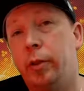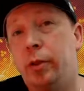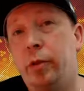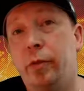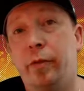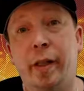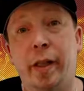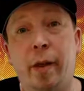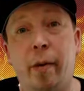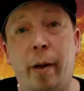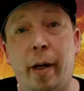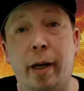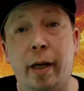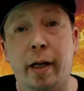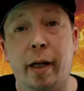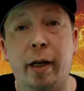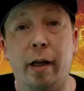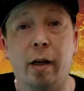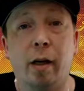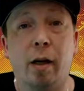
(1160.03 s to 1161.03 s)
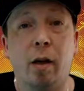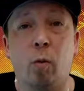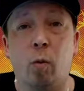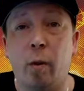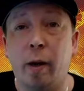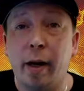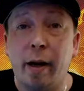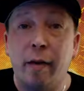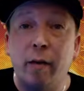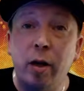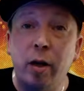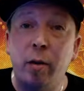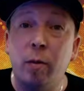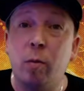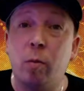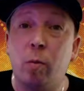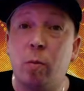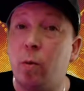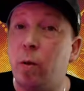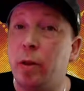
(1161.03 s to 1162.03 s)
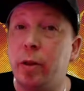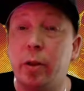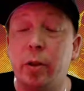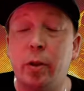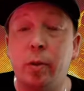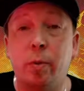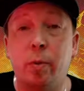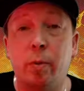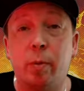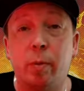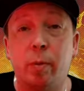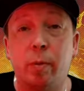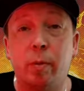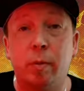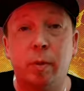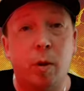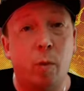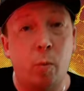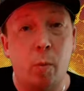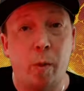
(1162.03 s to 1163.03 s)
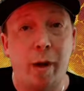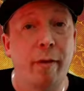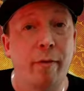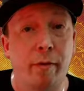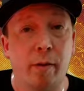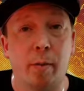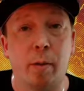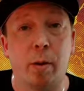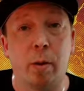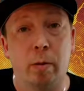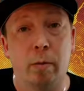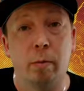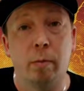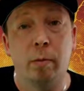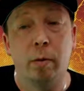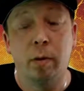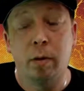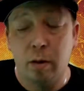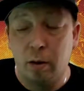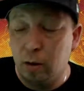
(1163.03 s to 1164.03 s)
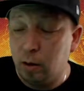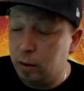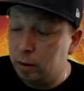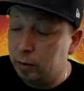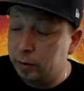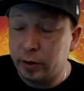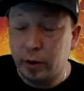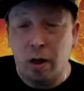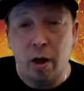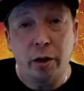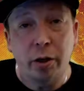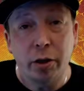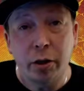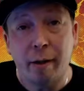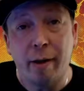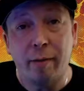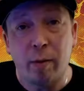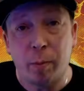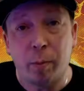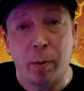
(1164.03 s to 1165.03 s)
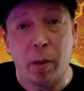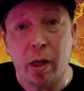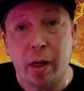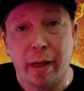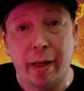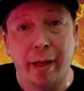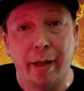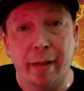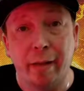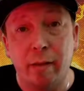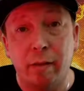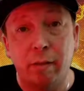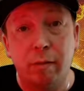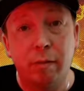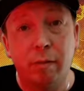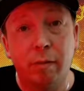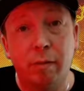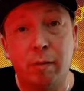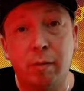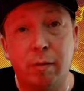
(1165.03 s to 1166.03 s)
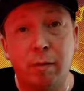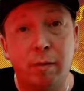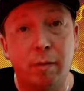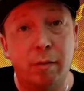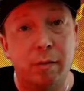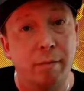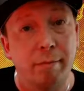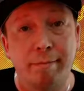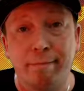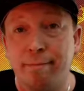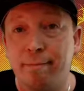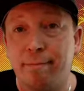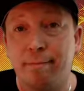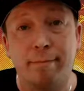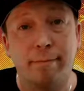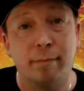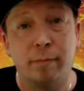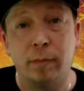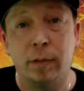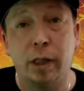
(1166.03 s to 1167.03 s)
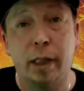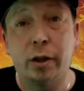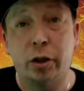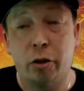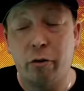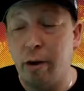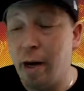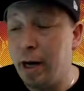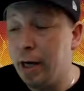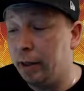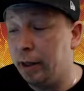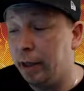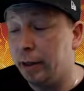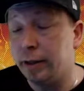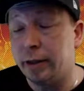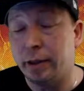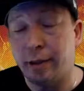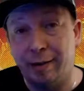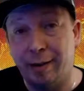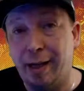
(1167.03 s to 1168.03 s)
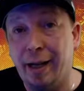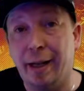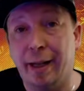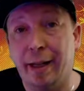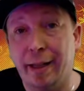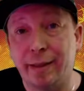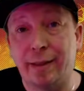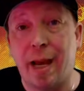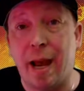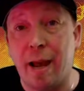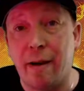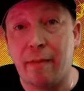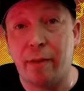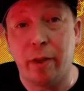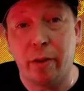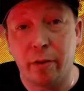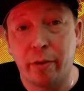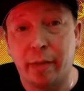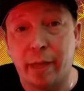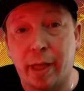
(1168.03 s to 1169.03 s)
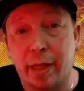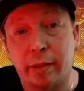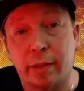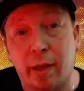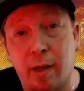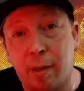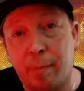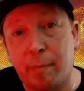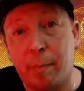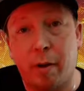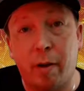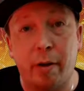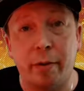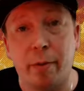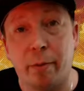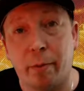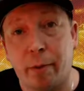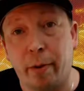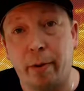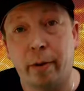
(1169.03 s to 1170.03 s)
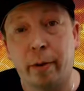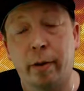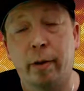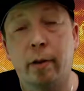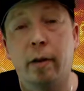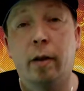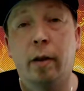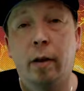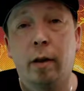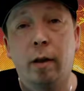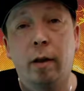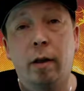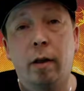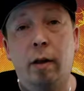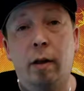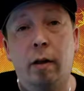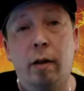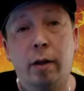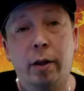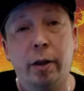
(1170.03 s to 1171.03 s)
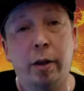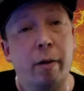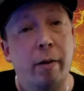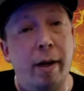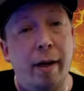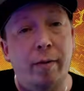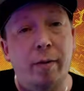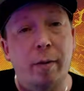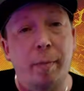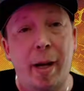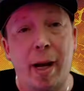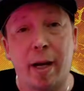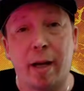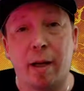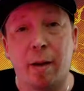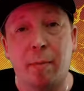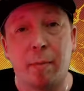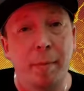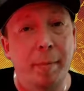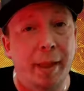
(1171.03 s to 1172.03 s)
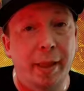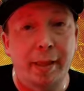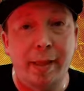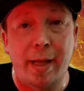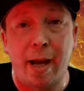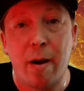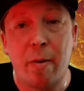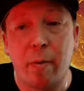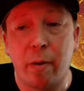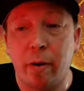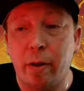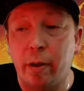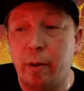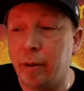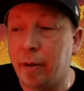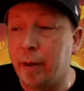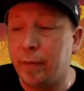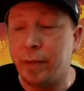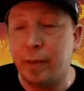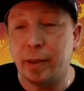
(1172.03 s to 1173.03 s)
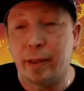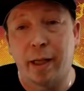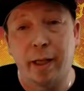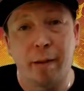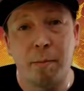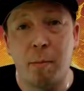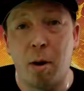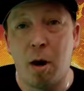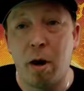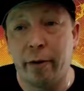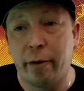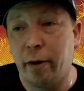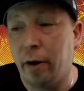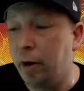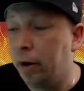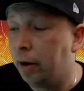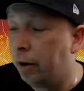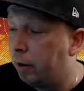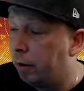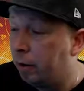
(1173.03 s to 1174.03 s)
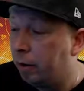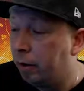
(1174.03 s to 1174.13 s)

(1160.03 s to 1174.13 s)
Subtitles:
do video editing, whatever you want to do away from home, as long as you have a plug-in, it's great. It is having your desktop on the road. You don't have to pack up a big tower. You don't have to take a monitor.